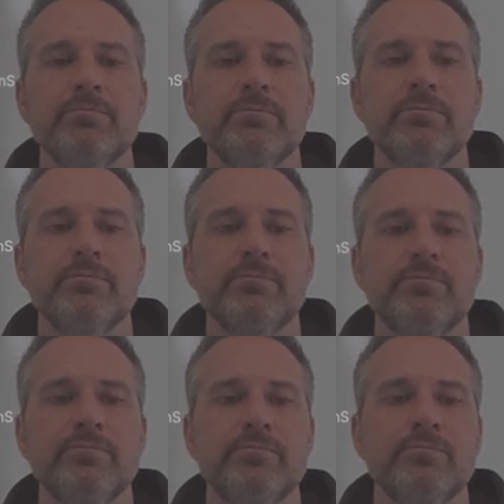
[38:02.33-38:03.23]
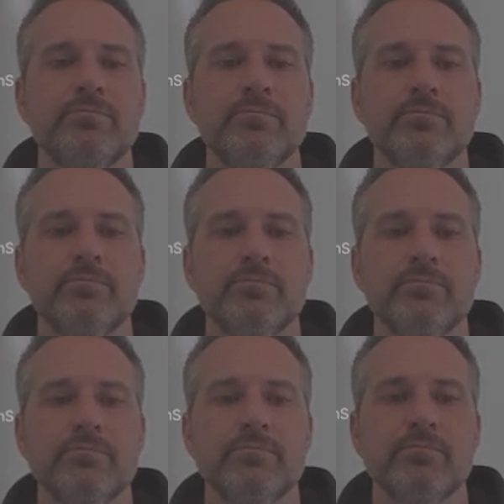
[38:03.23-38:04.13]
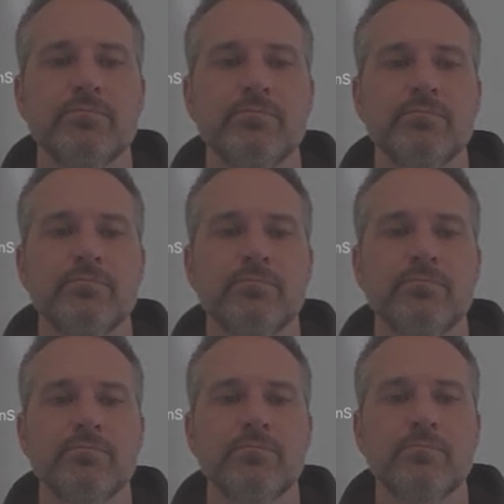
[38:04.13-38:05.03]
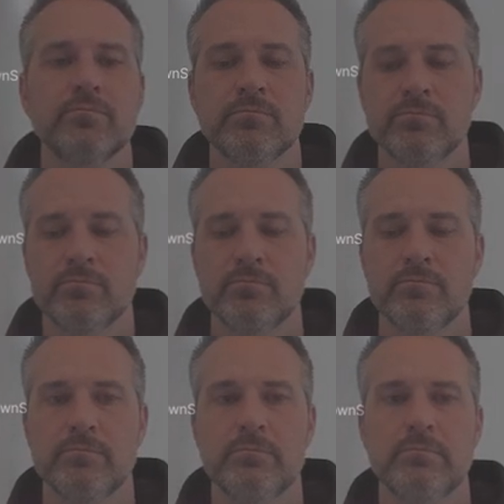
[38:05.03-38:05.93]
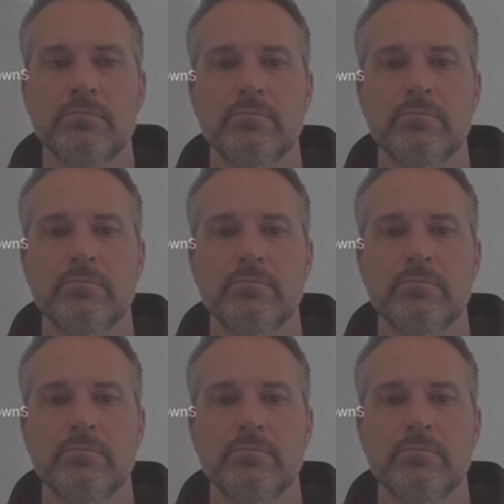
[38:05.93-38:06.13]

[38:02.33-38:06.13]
No one is speaking in this clip.